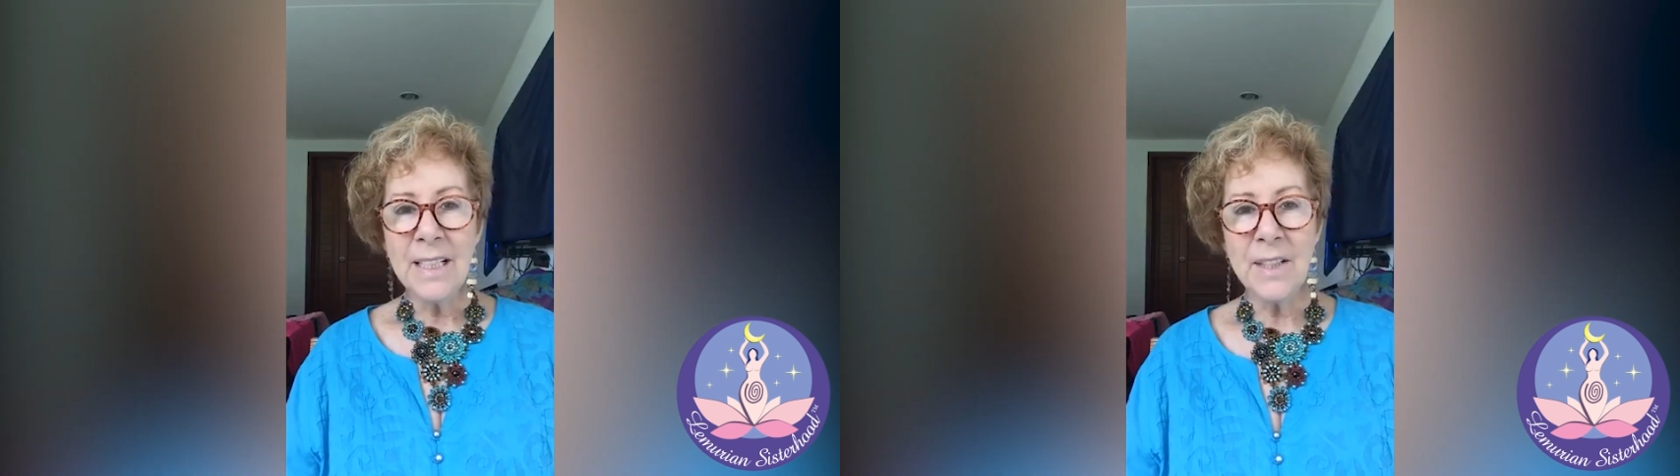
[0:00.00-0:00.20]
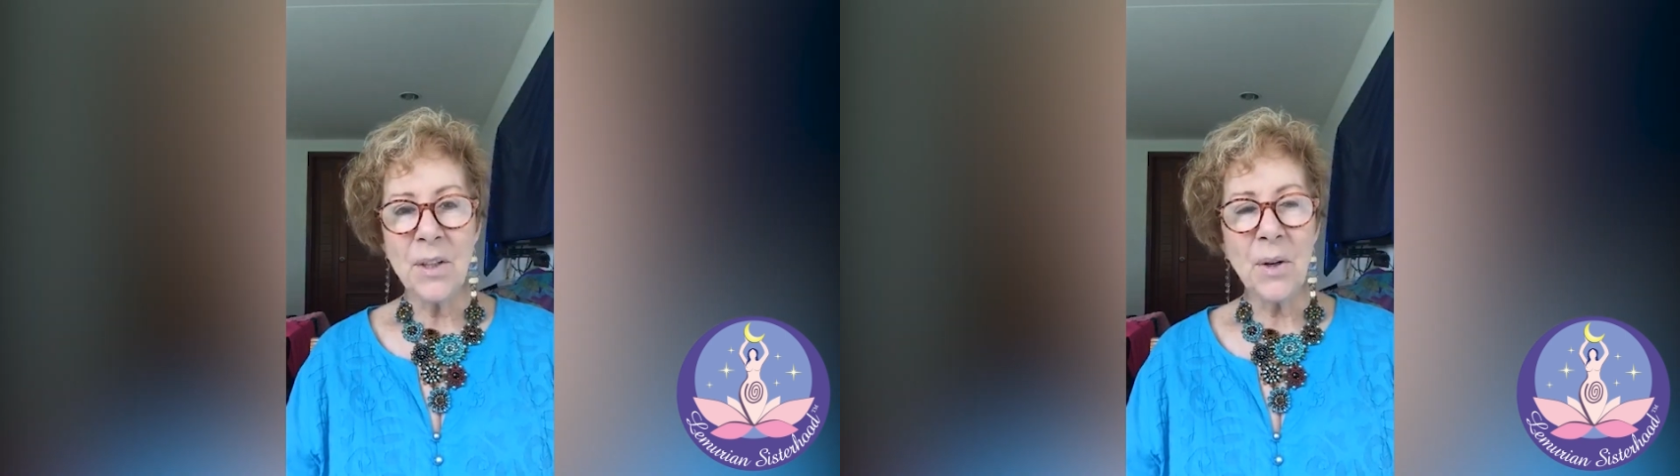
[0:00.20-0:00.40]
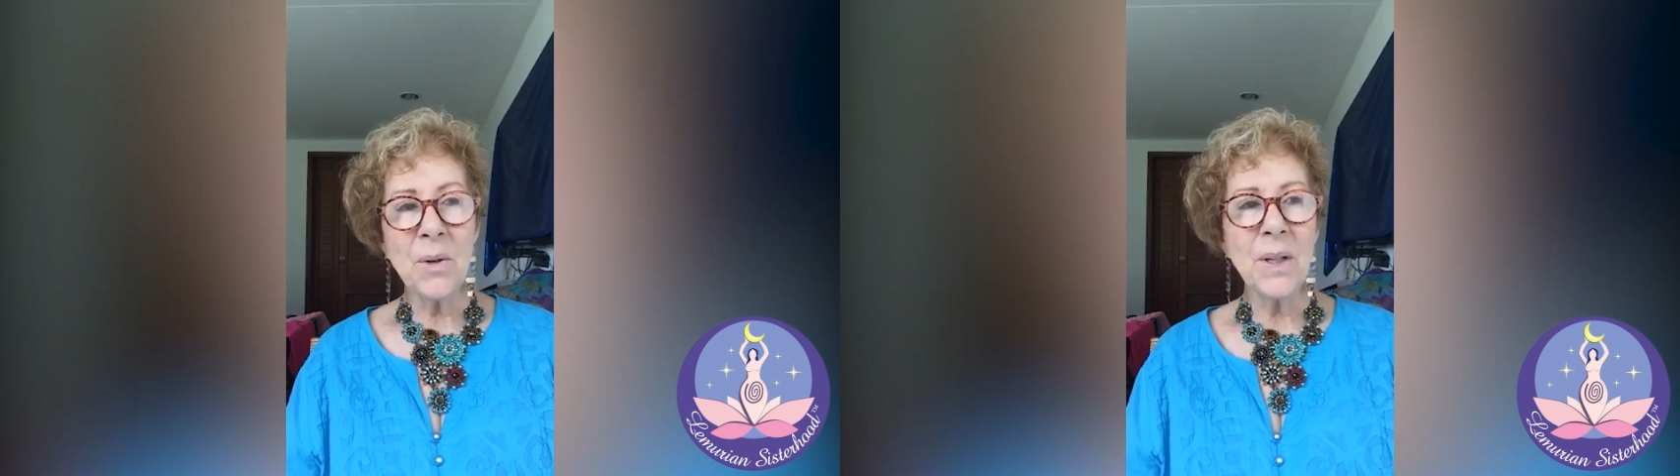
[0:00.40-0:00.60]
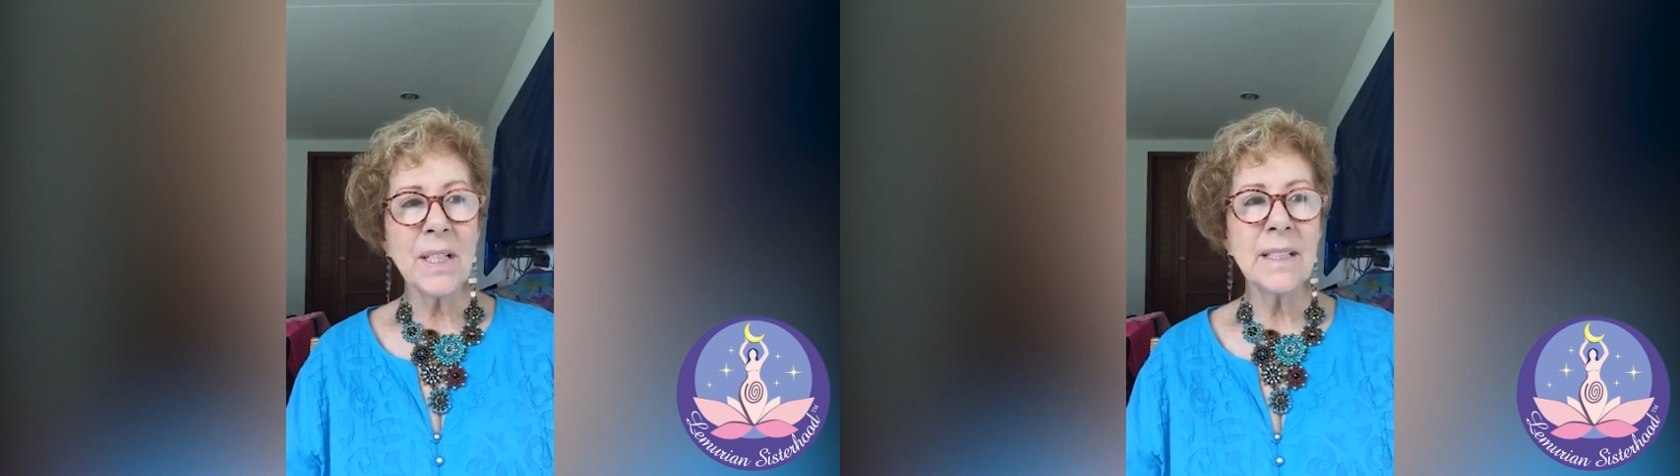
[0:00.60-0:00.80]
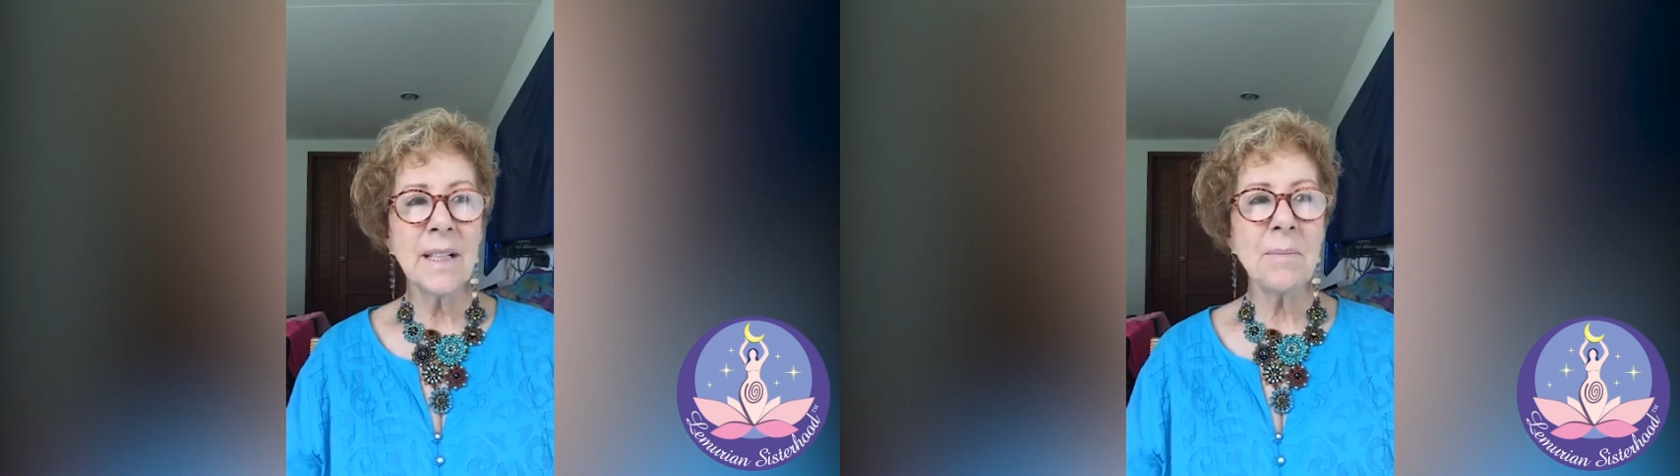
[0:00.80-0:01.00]
So
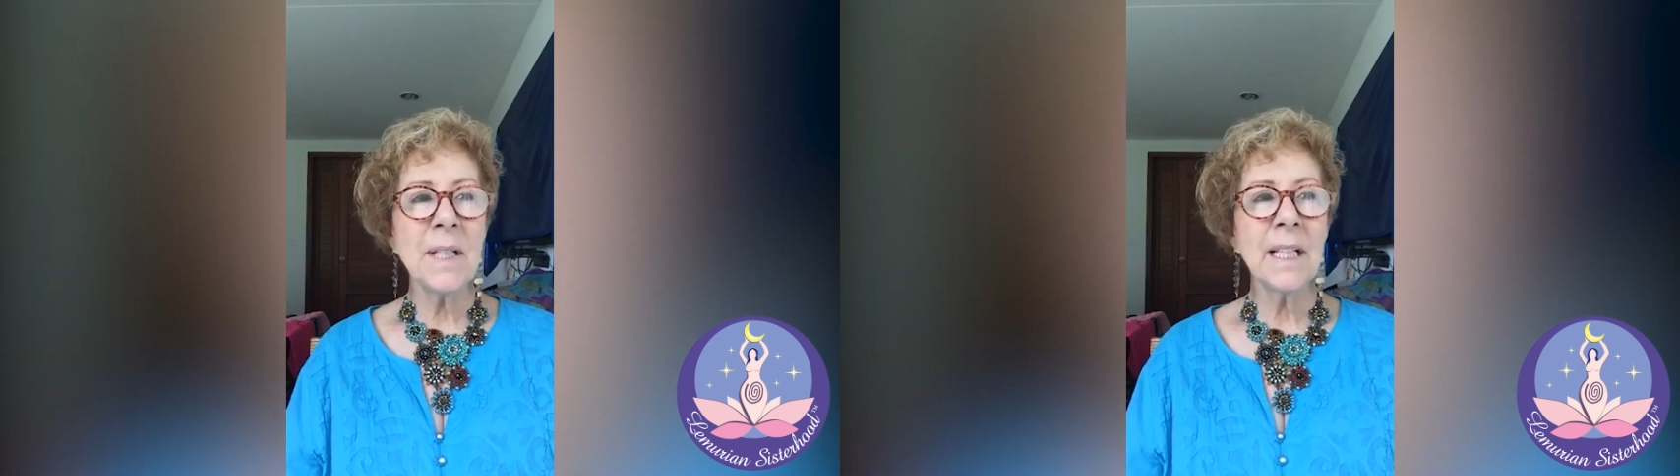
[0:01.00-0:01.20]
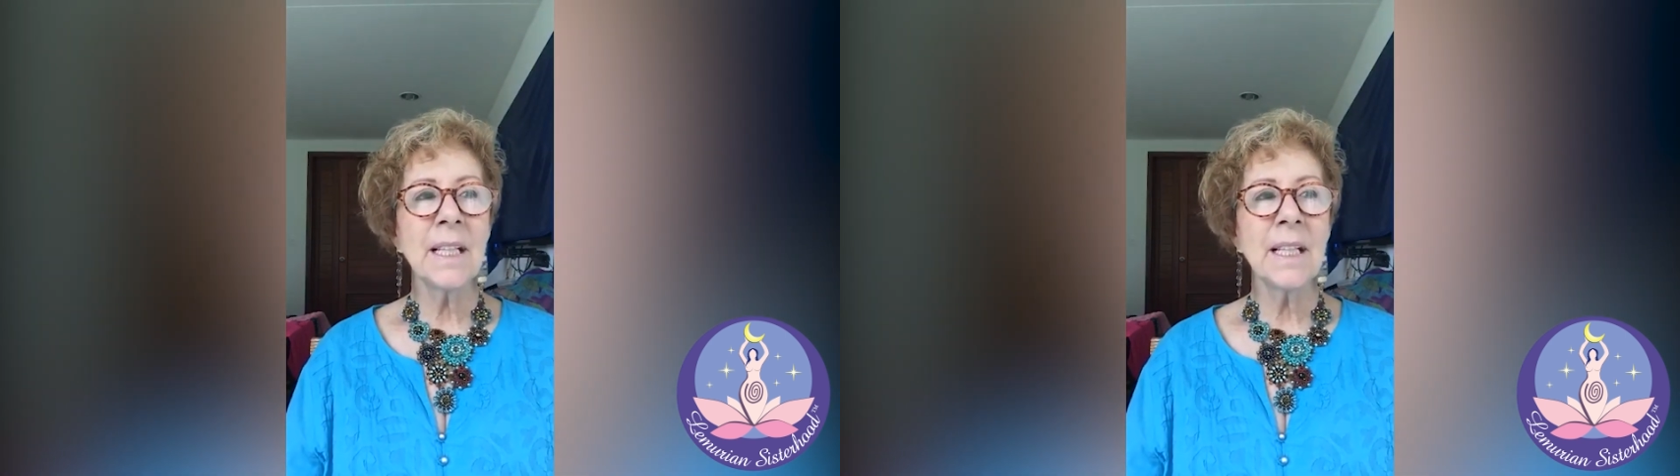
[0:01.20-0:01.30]
accepting